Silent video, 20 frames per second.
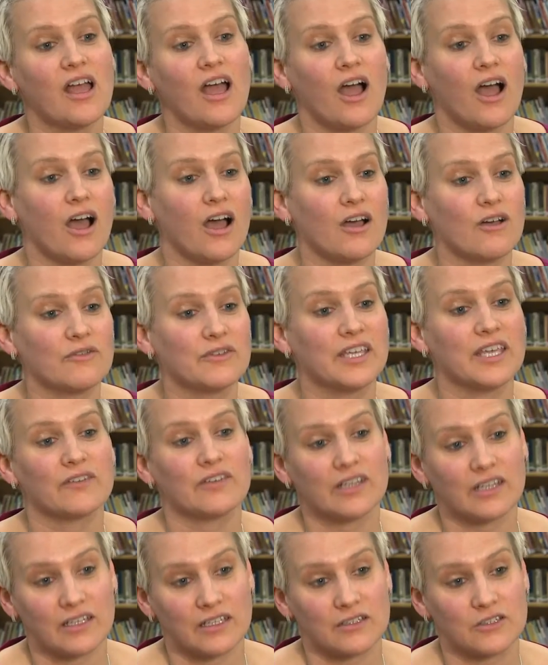of
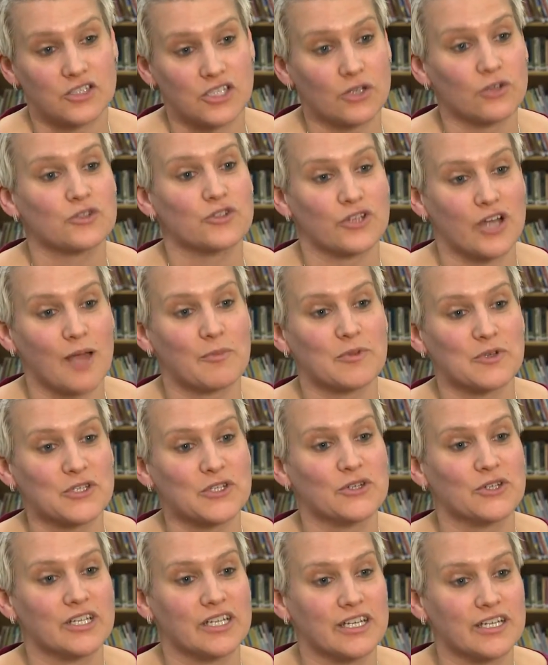giving the children
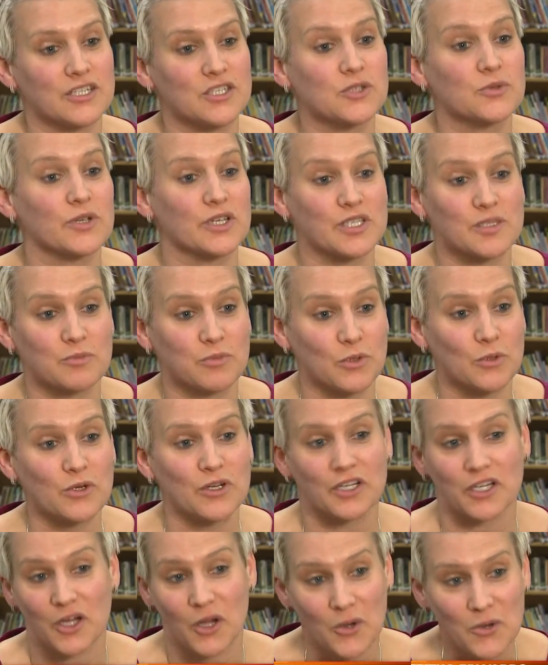opportunities to explore
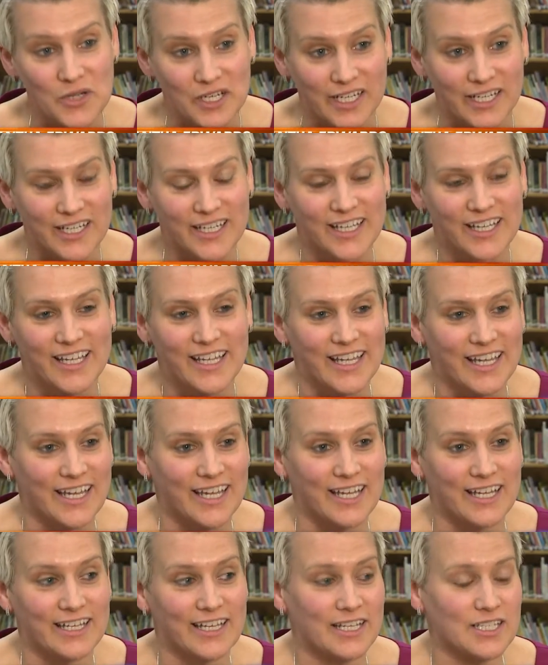coding,
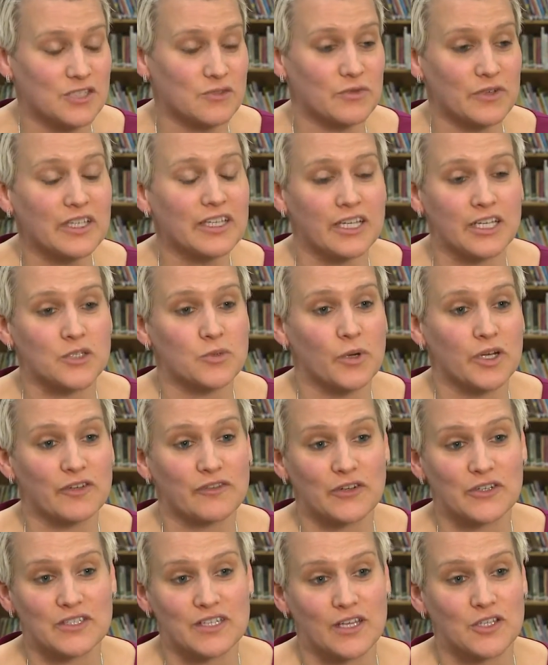and it's really a
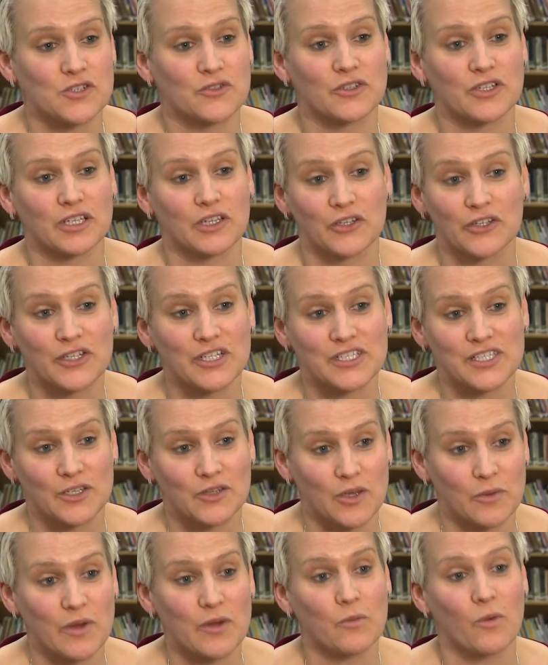21st century learning skill
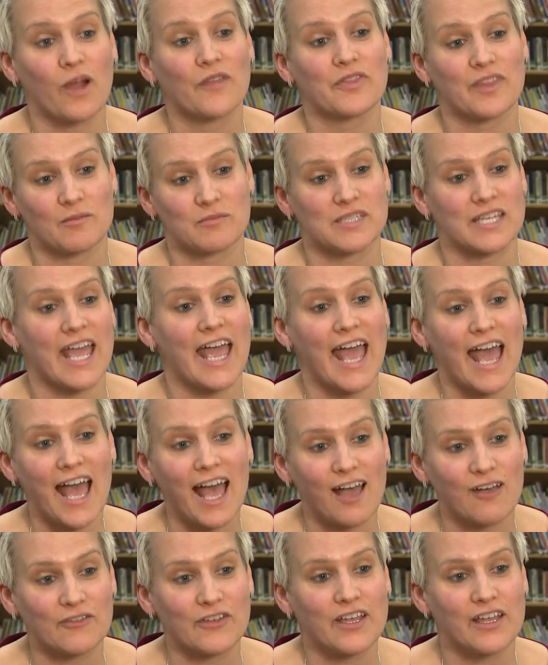that we want them to
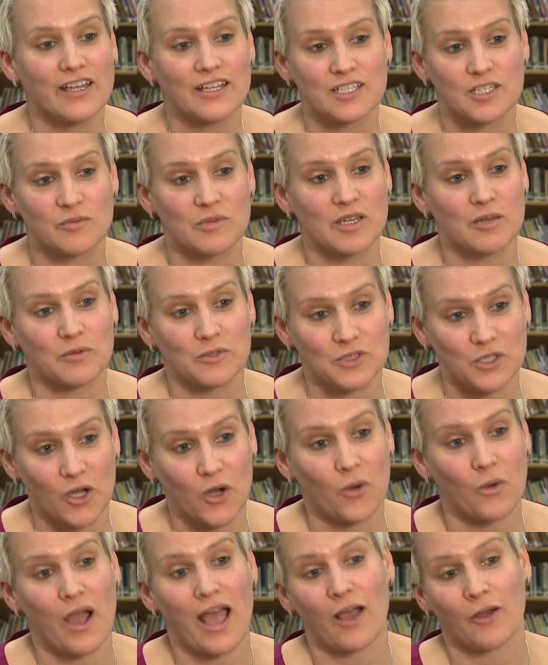have to be able to
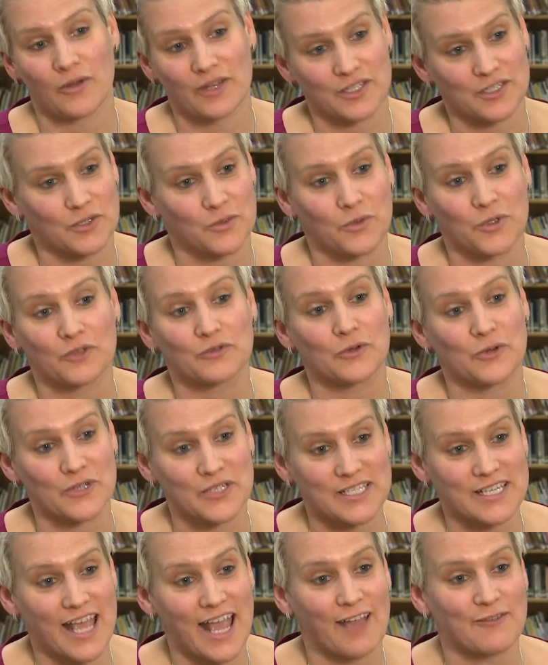go out into the
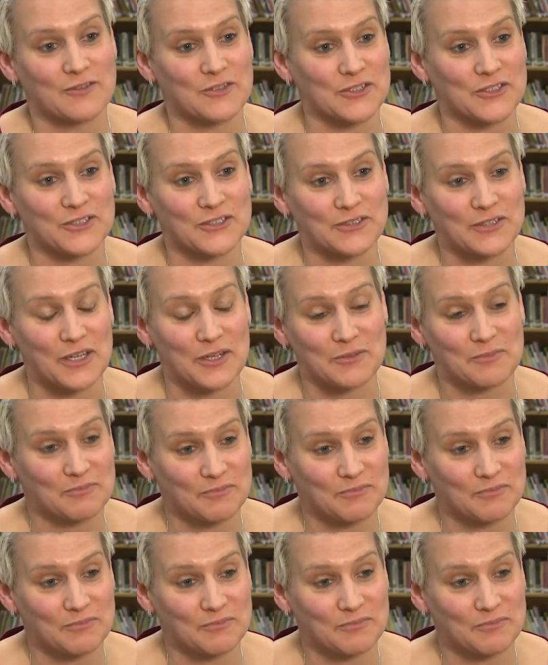workforce after they